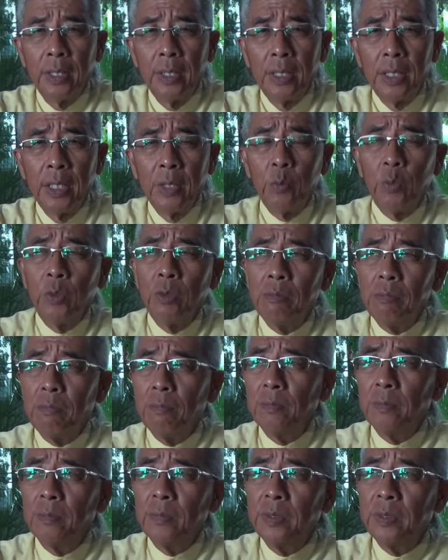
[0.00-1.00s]
It will
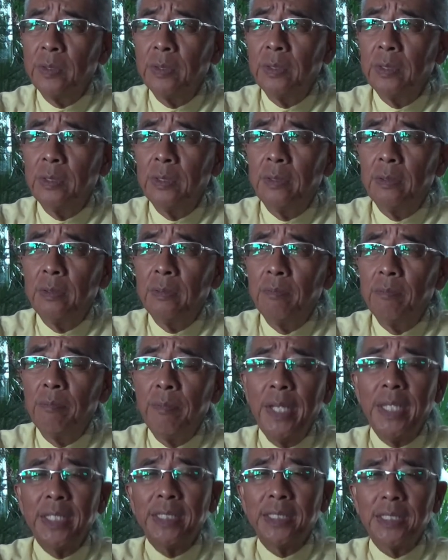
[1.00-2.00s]

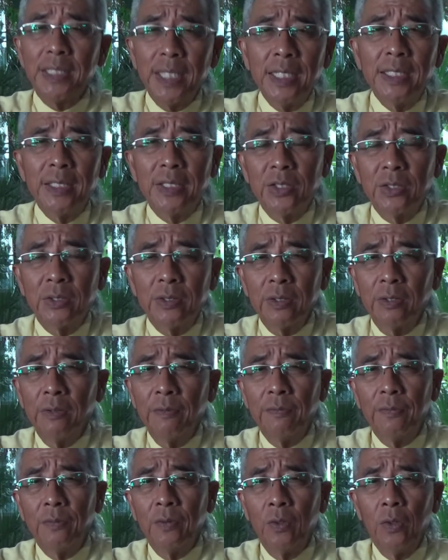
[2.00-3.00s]
make sense
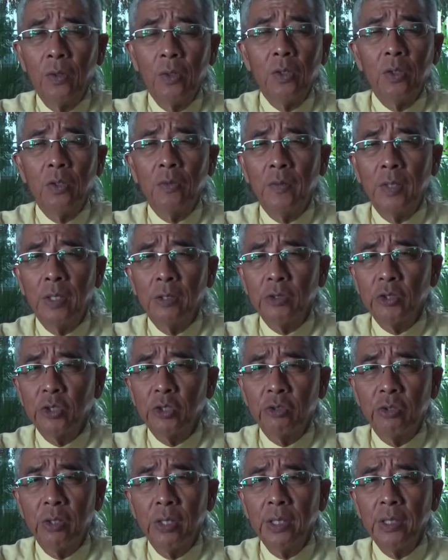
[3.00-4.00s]
of all of our
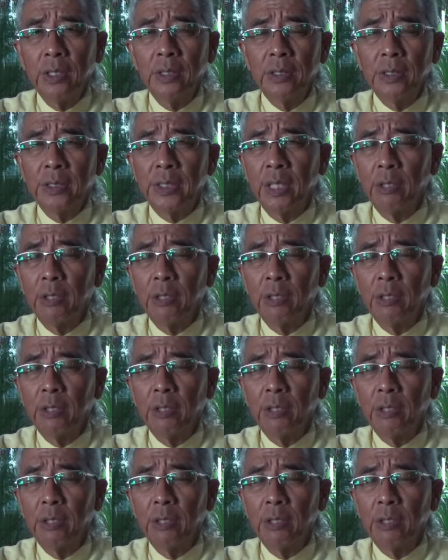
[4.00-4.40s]
struggles,